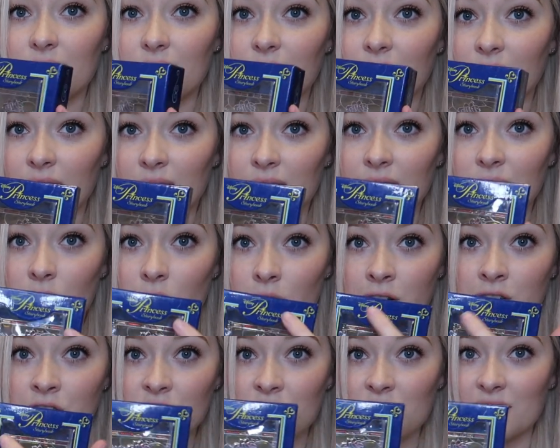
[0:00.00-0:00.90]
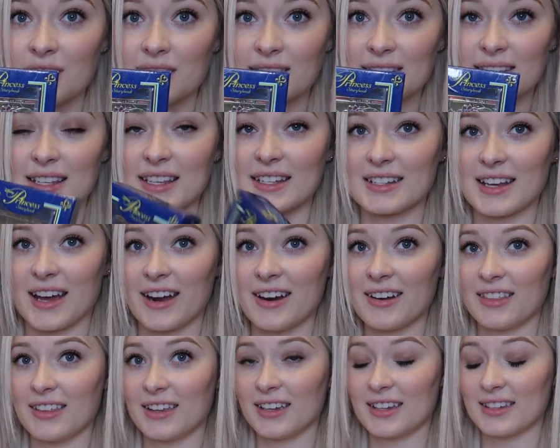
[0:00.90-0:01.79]
They're large, it's the
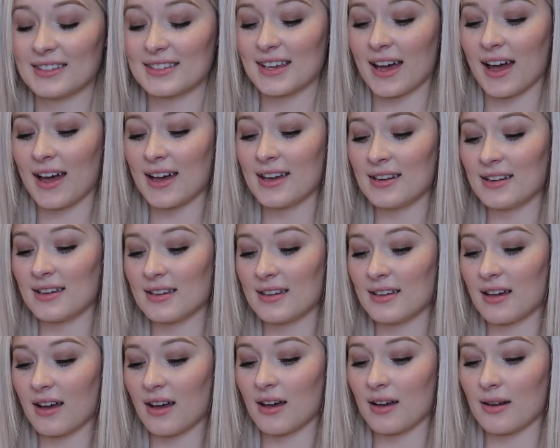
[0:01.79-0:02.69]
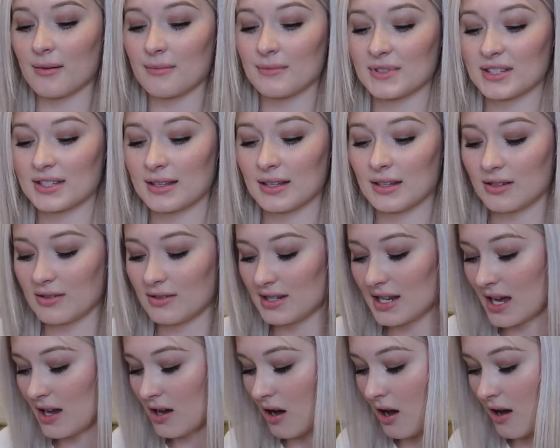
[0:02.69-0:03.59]
entire thing inside. So then you
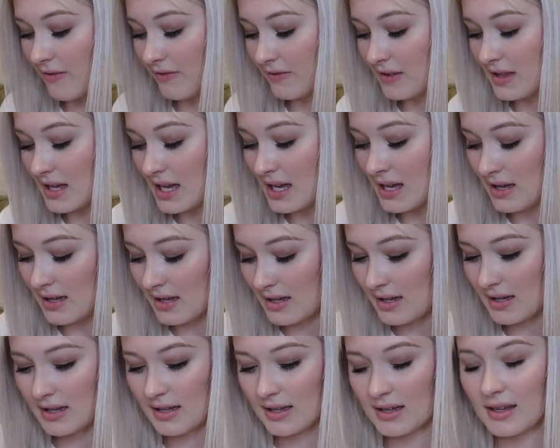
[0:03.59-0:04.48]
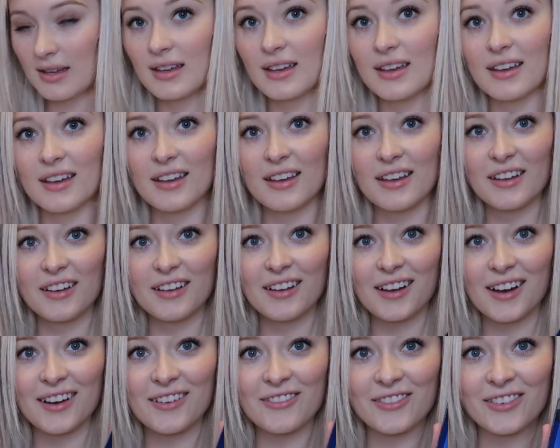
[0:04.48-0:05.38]
take off the
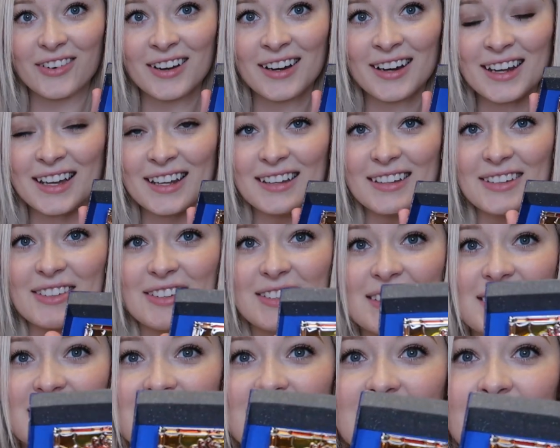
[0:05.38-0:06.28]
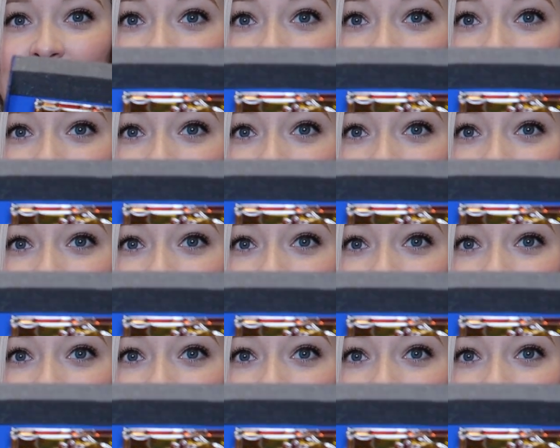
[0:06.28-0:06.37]
cover and you can see